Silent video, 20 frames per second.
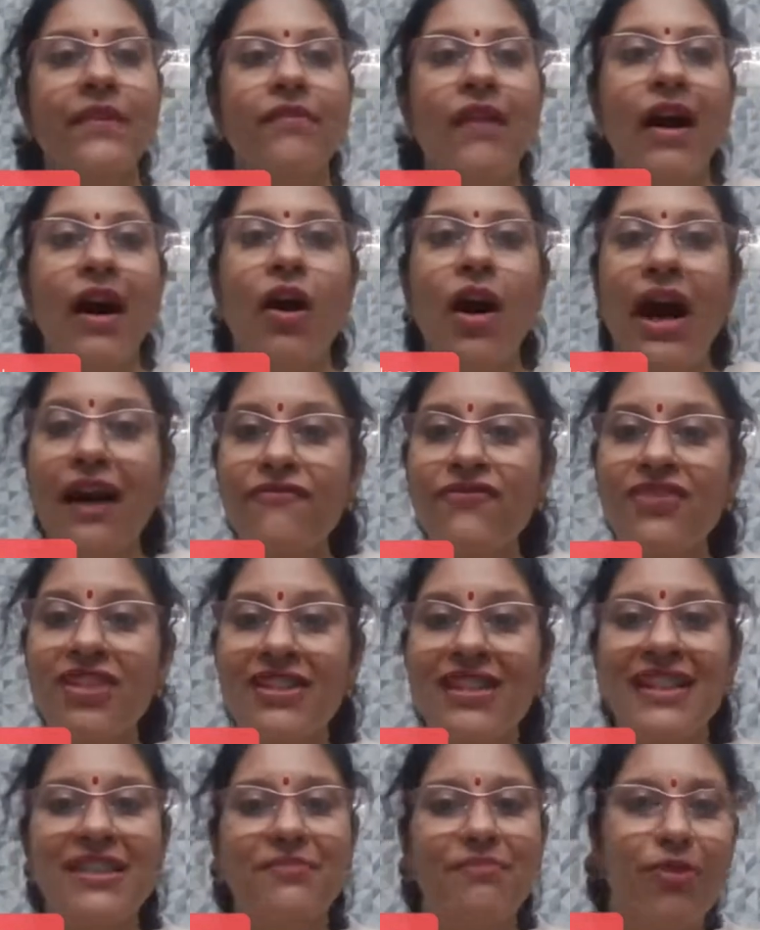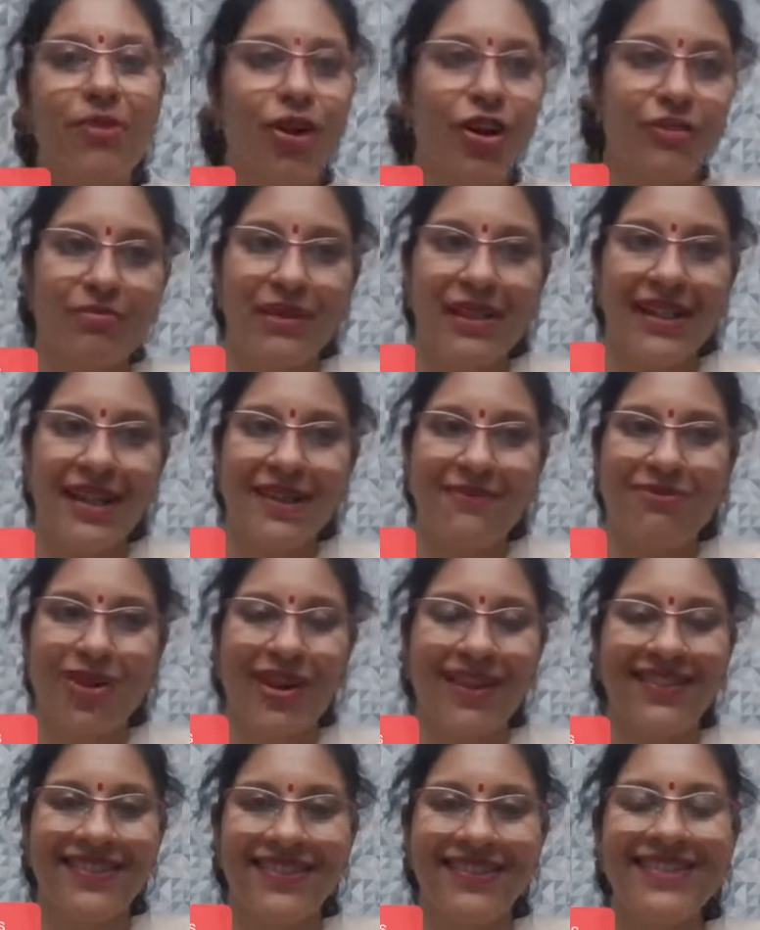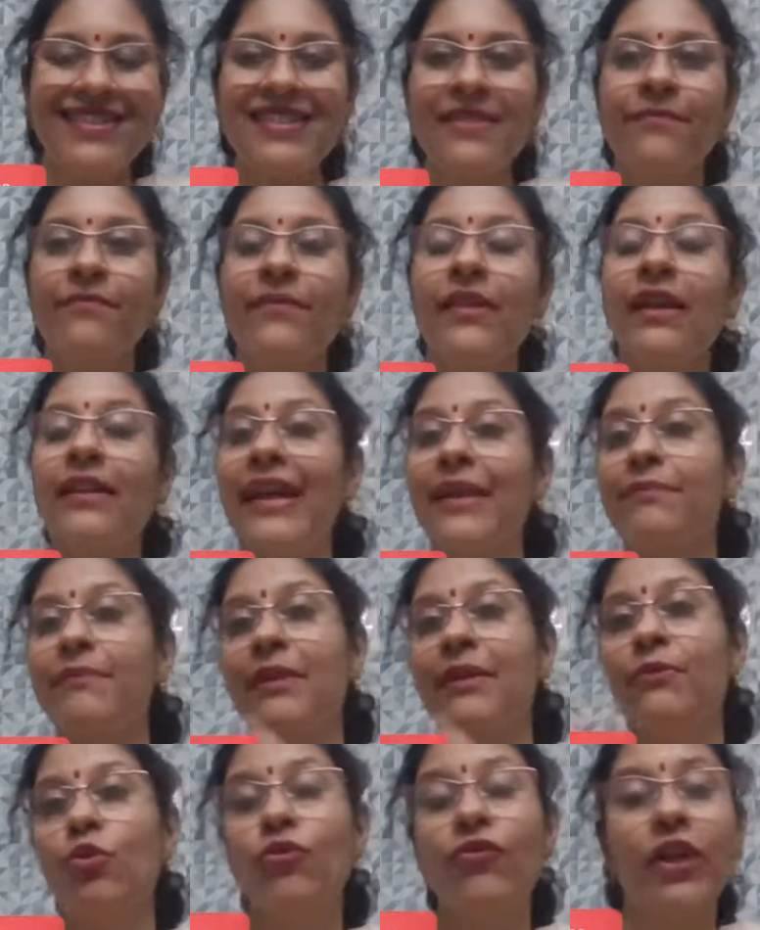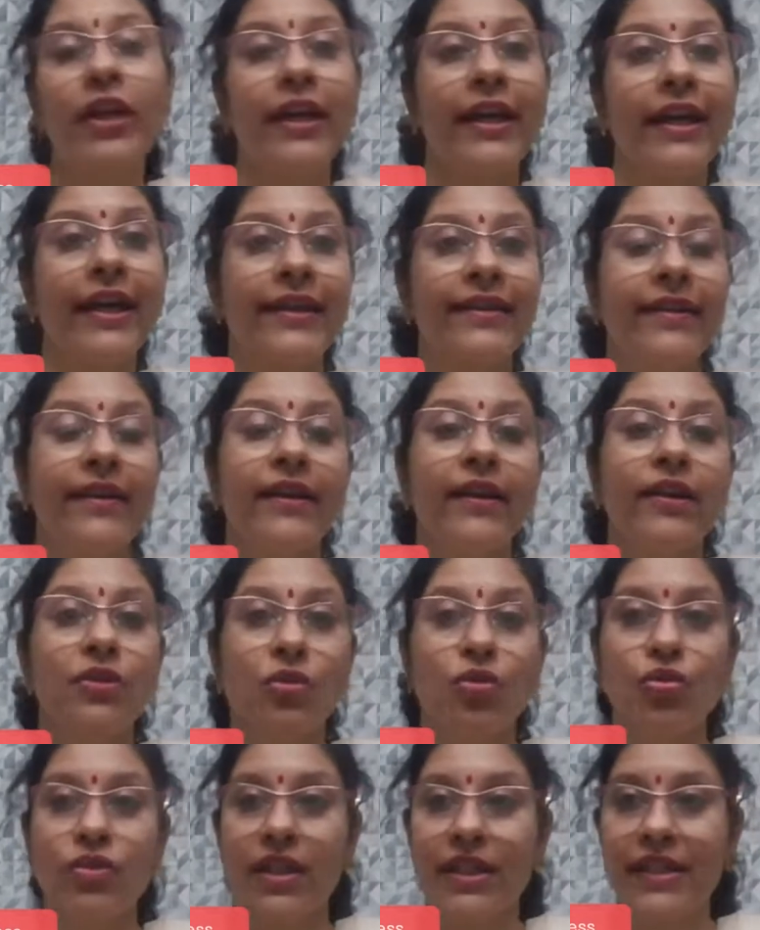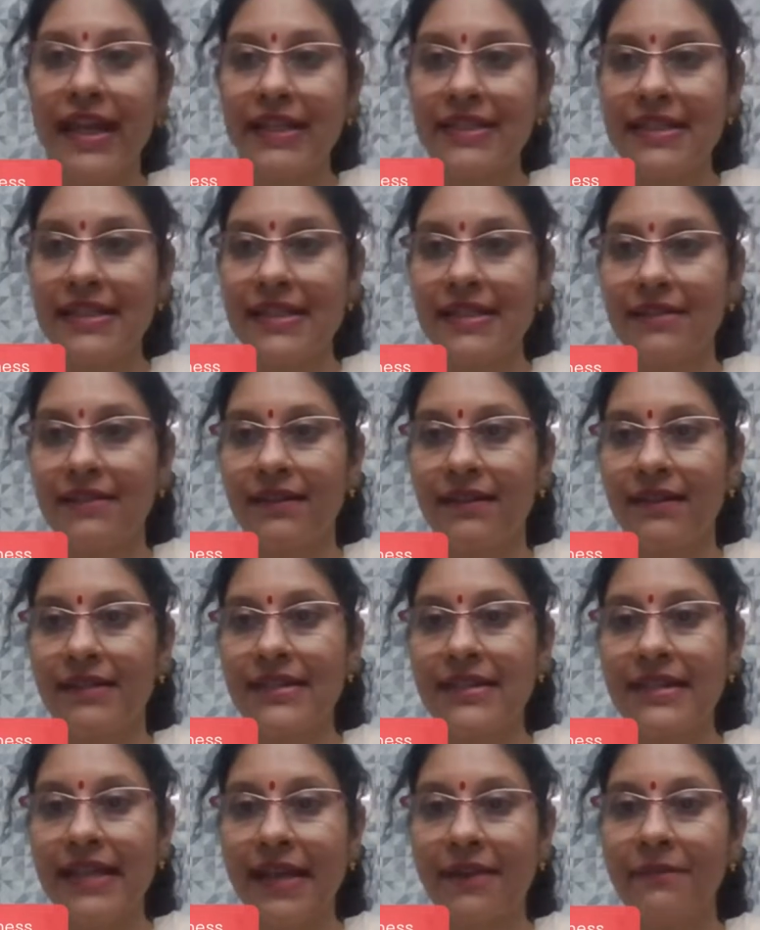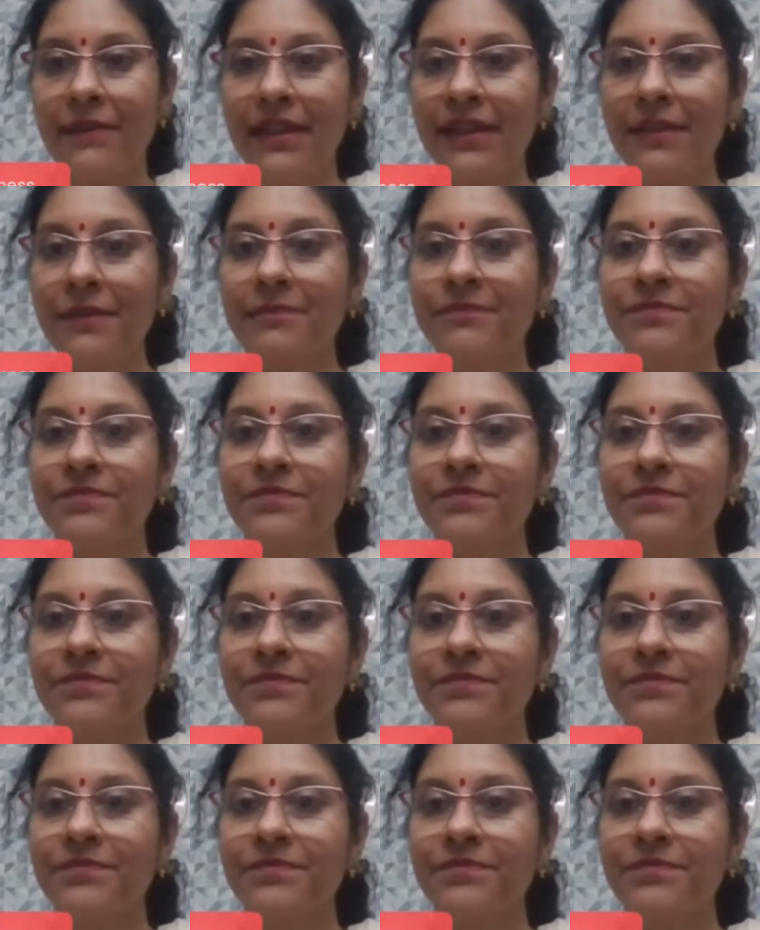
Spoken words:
Now, after these plot building pointers, let me move ahead to the next segment.